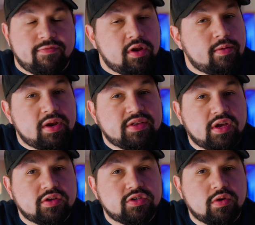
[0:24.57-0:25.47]
if anybody
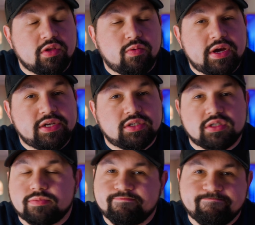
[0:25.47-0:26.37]
tells you
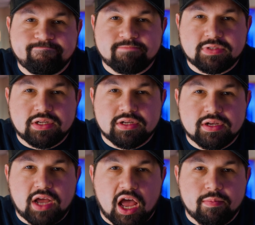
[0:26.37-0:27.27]
otherwise,
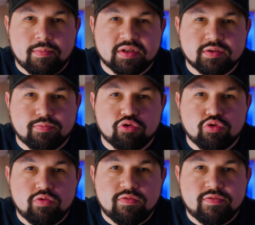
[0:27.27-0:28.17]
I'm about to
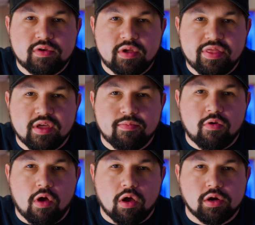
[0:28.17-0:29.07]
prove them
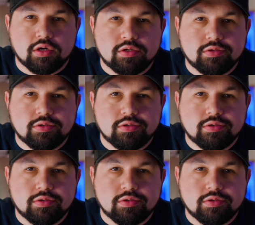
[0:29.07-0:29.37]
wrong.